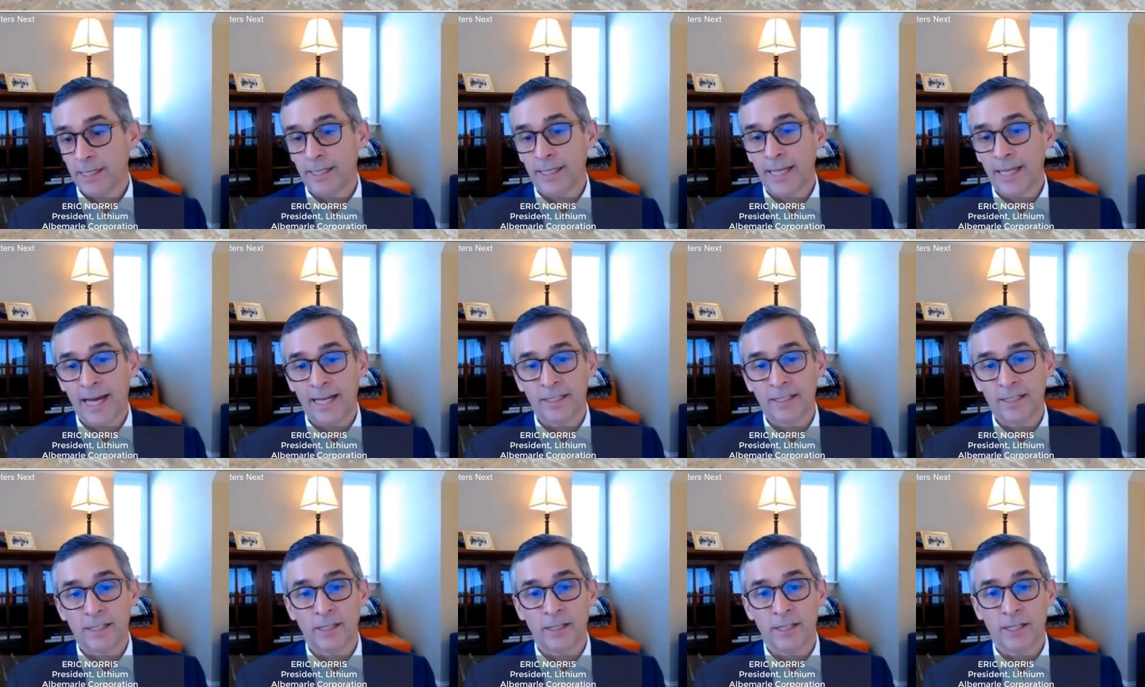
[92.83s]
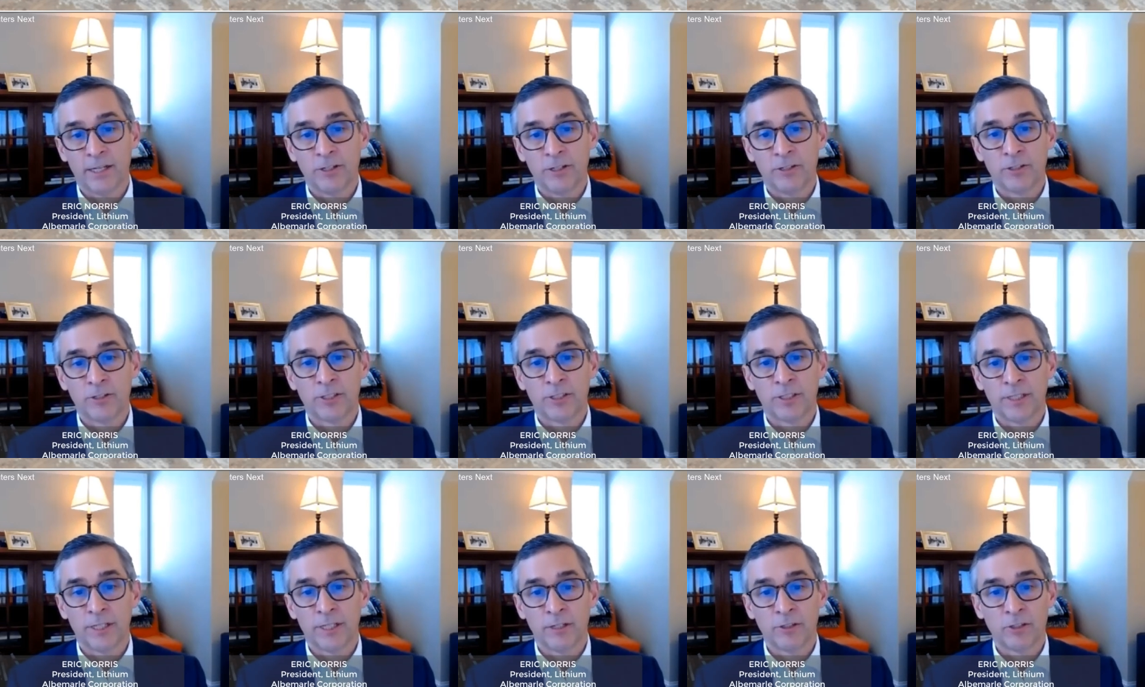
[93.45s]
that
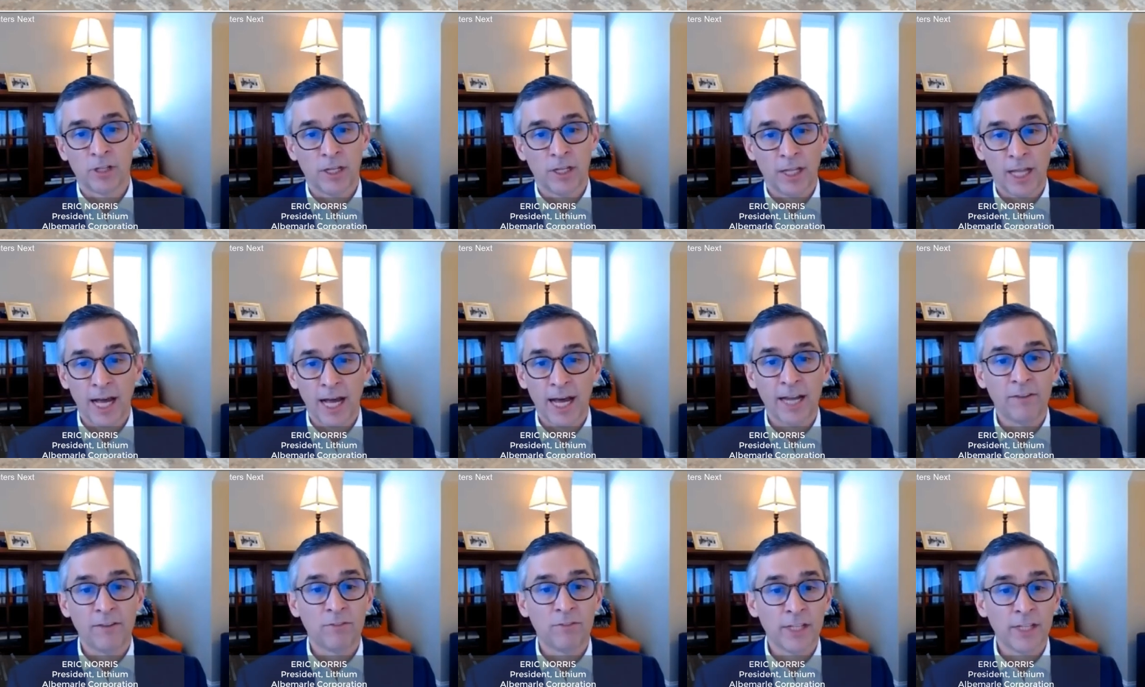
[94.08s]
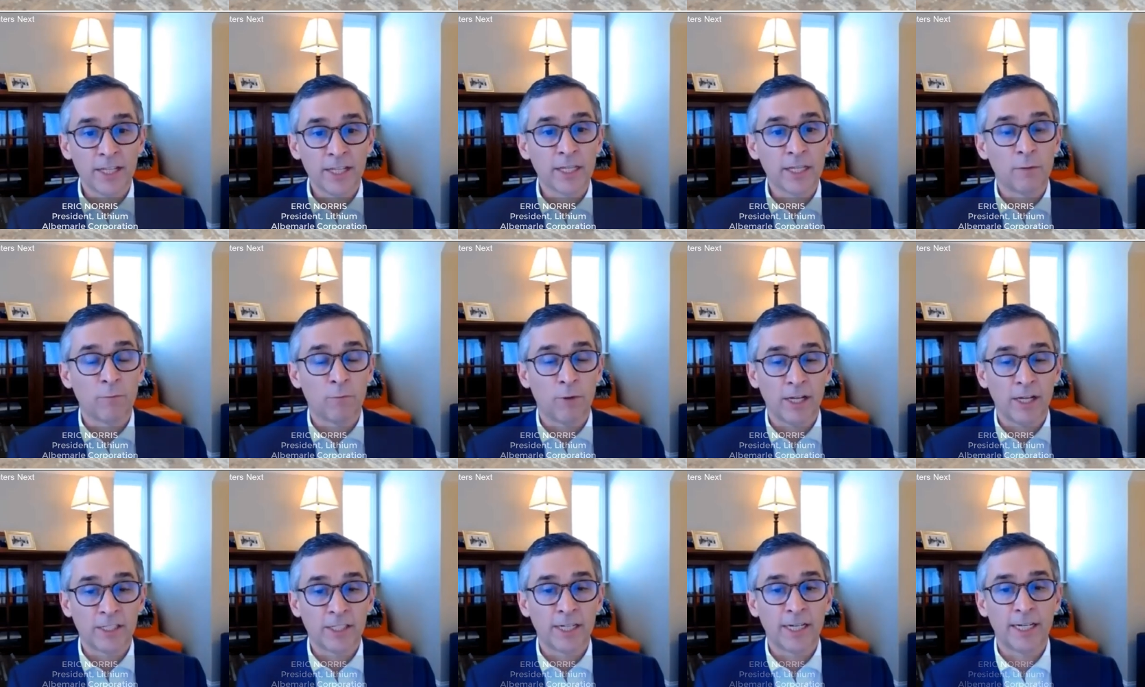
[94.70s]
there's there's a lot of lithium
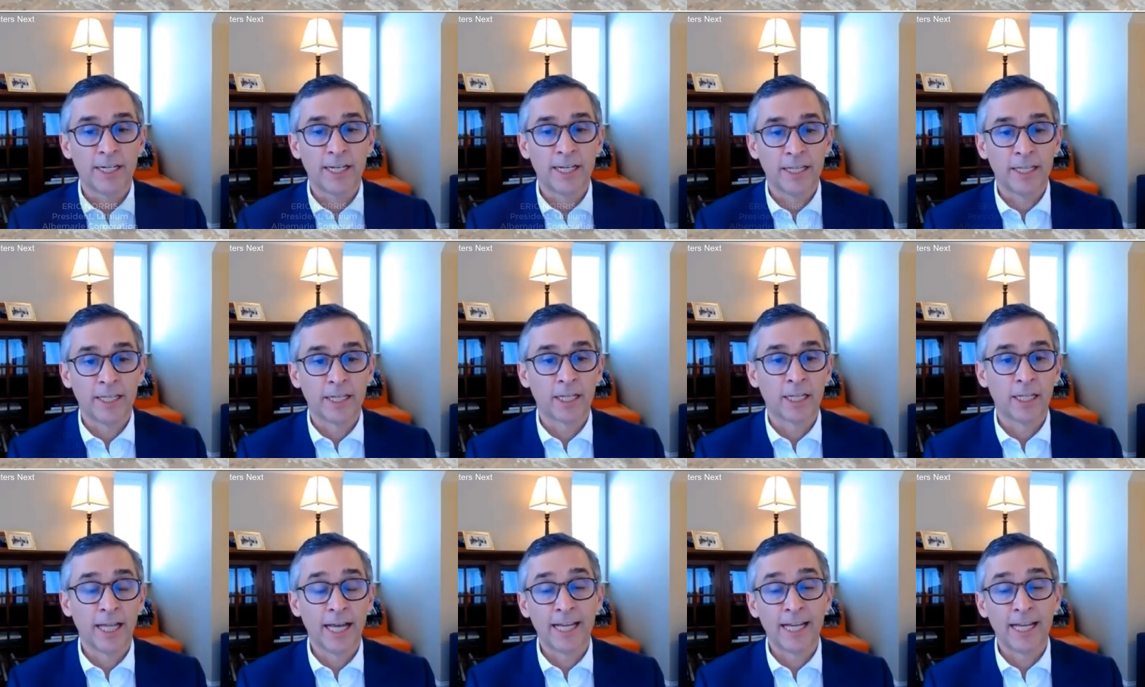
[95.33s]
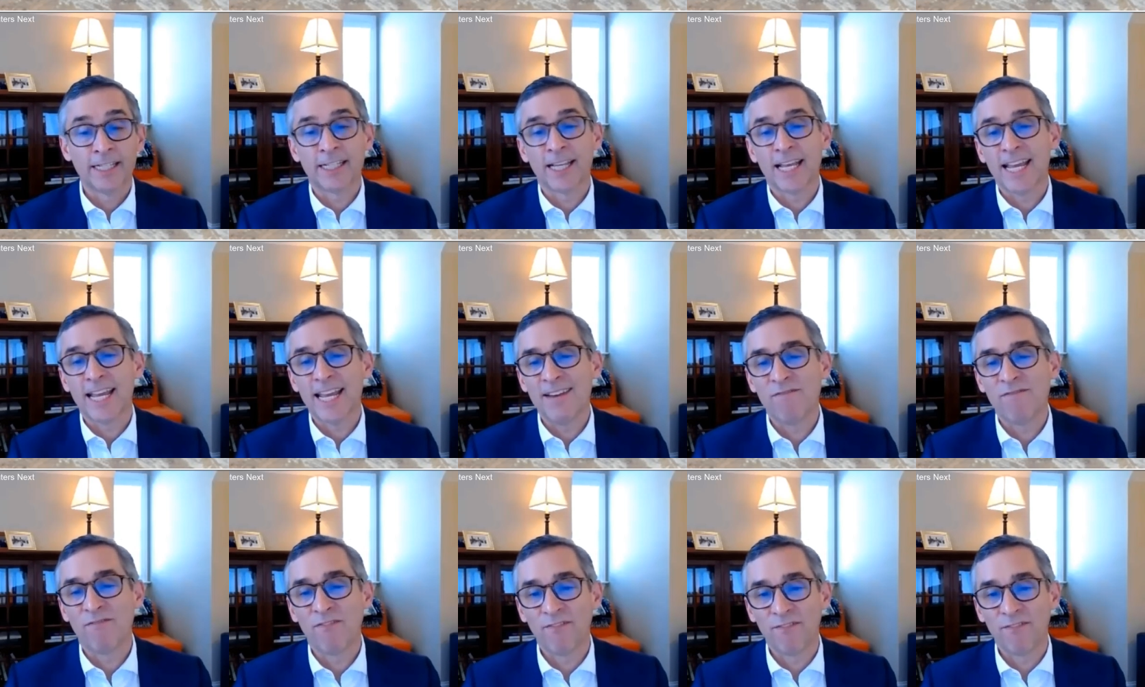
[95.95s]
resident in the clays.
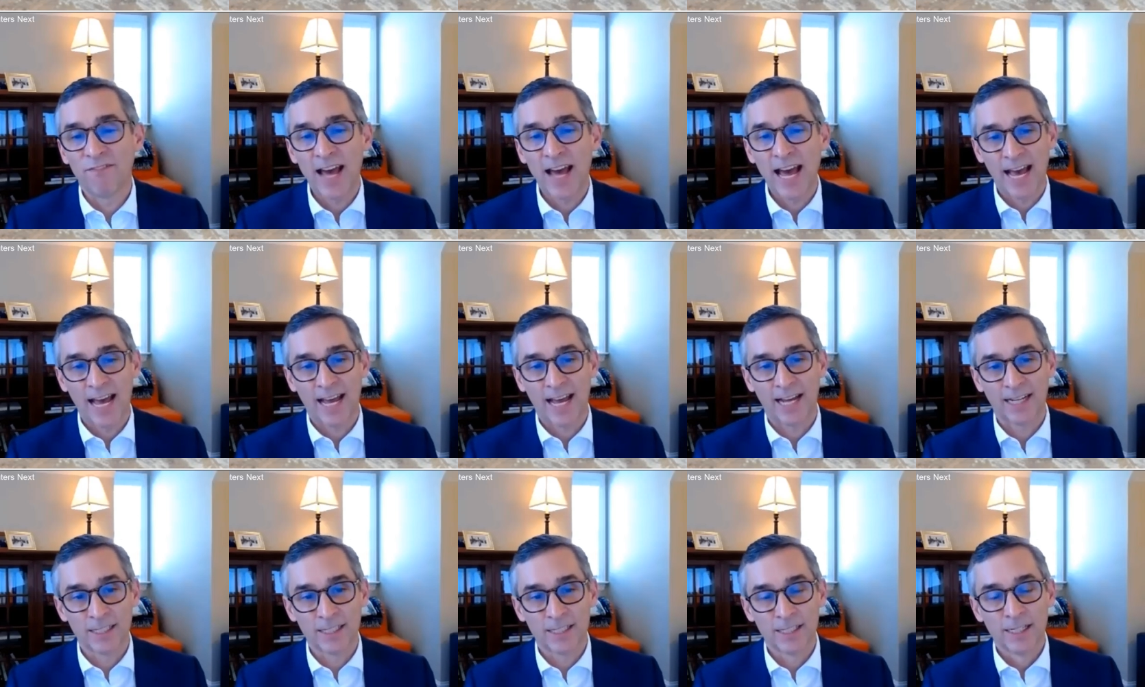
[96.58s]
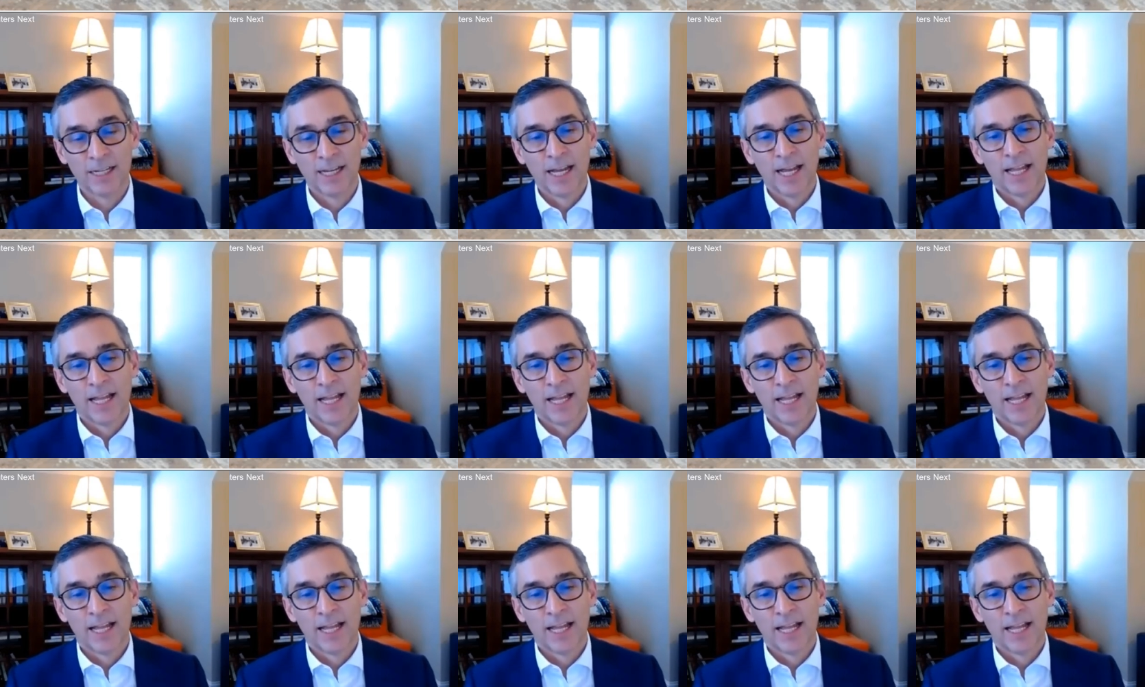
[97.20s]
In fact,